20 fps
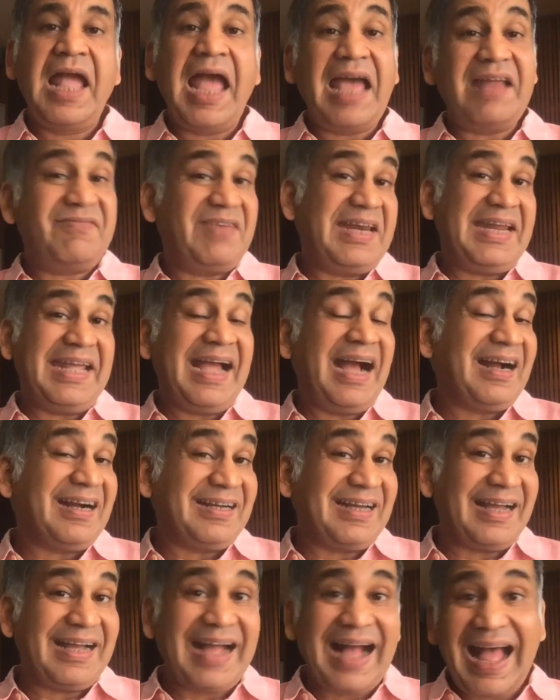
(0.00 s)
And when he
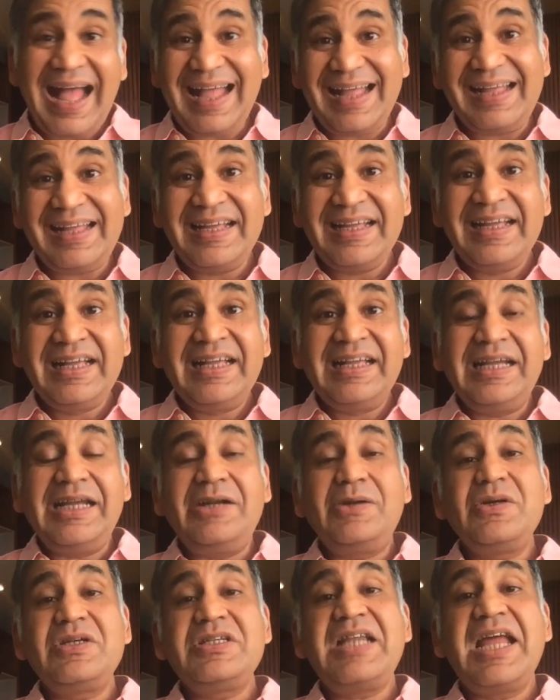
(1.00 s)
hugged a guy,
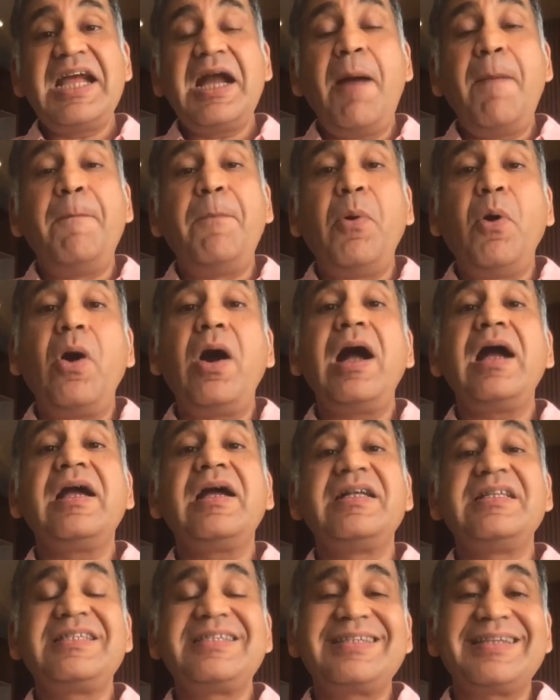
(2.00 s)
it was like a boa
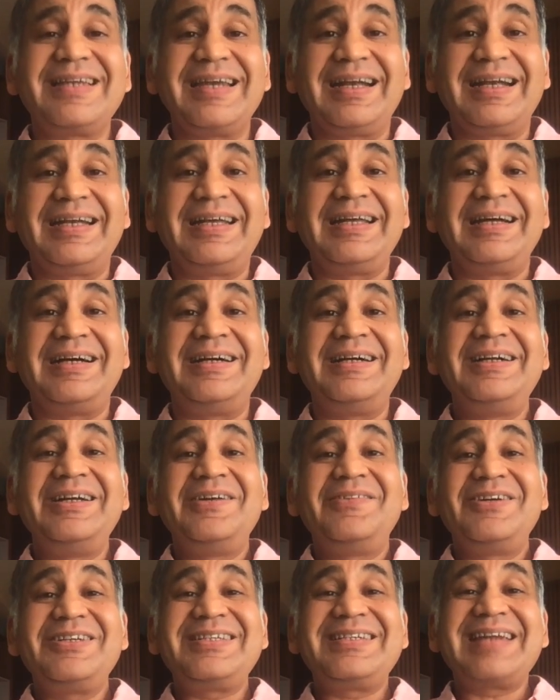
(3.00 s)
constrictor
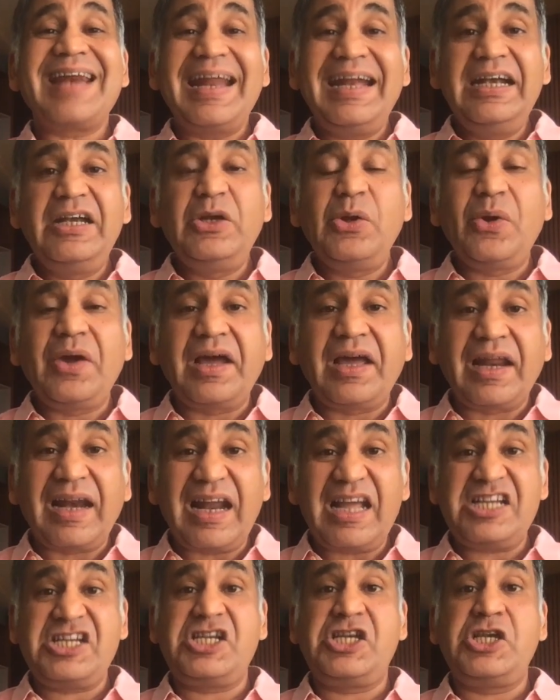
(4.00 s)
was trying to
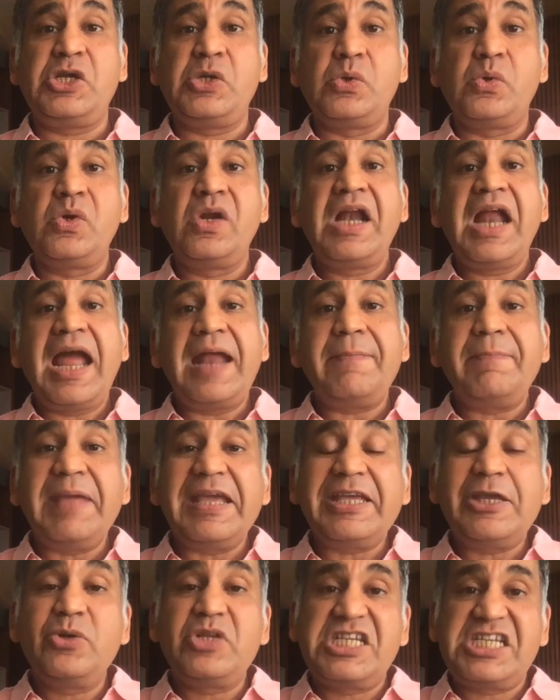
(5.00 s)
crush you and
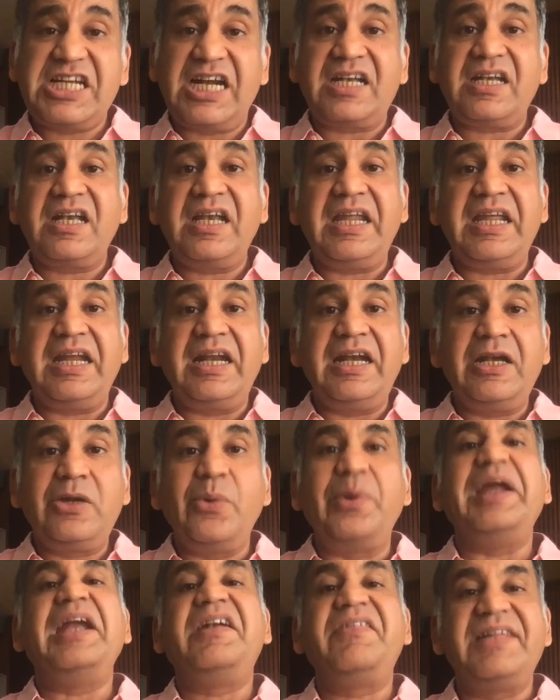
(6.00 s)
make you chutney
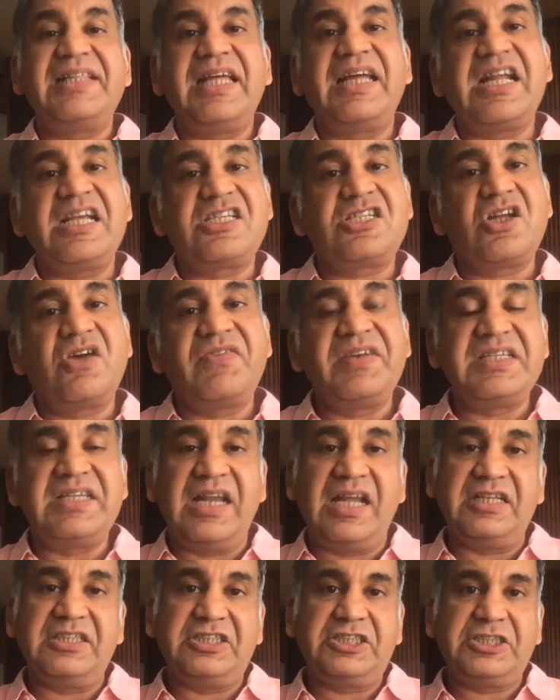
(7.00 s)
to eat with the rest of his
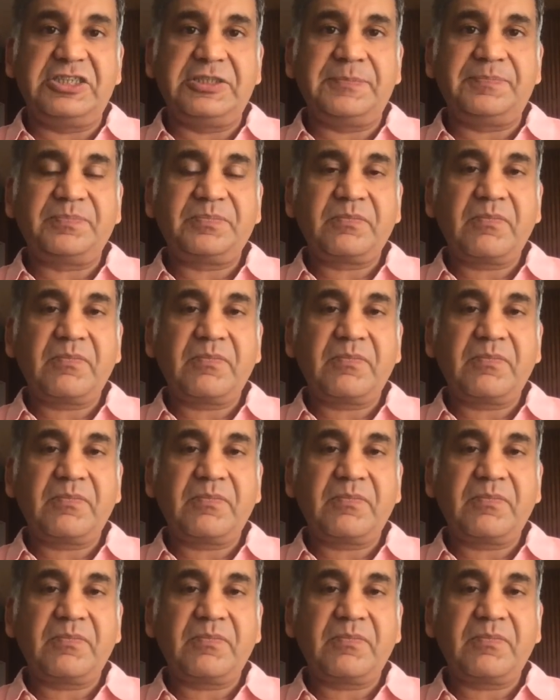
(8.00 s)
lunch.